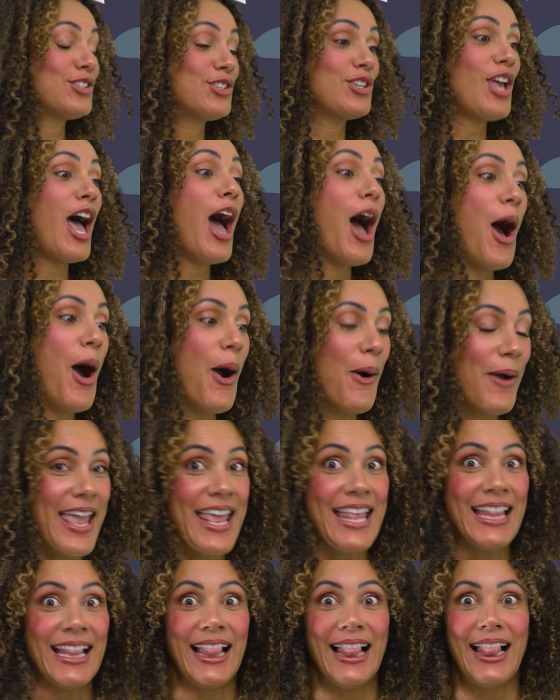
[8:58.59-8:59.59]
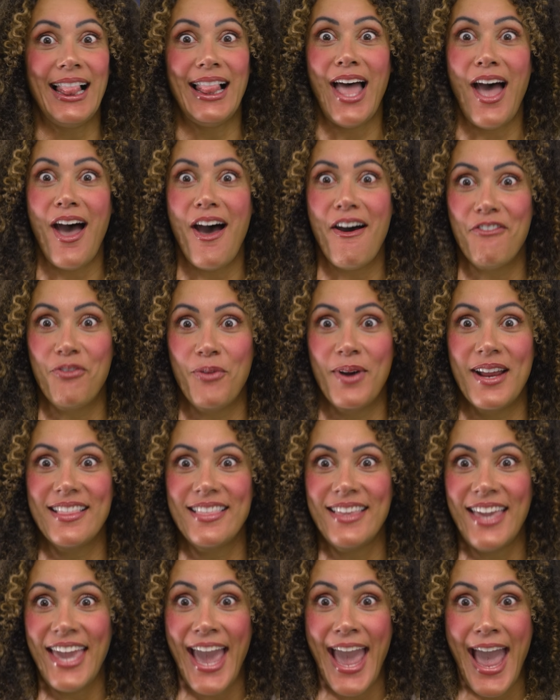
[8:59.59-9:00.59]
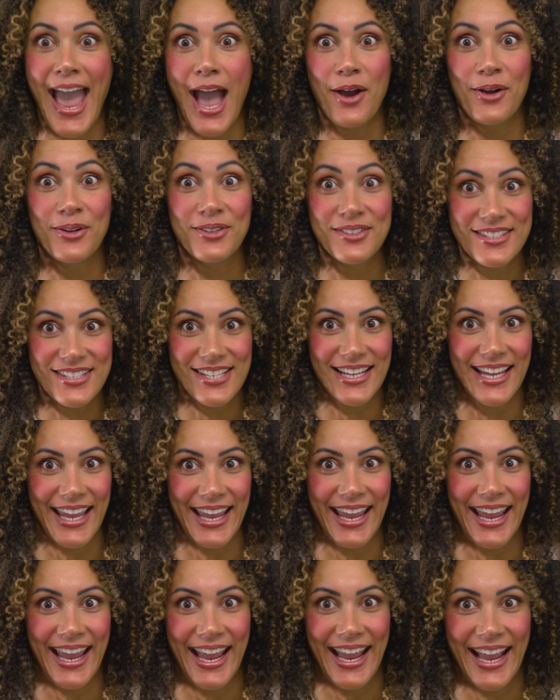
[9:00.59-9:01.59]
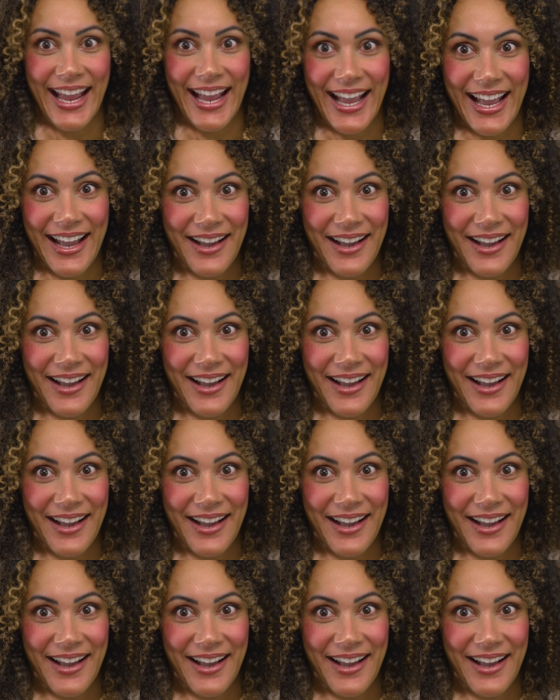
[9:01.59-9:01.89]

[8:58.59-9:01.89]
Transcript: so in love with counting.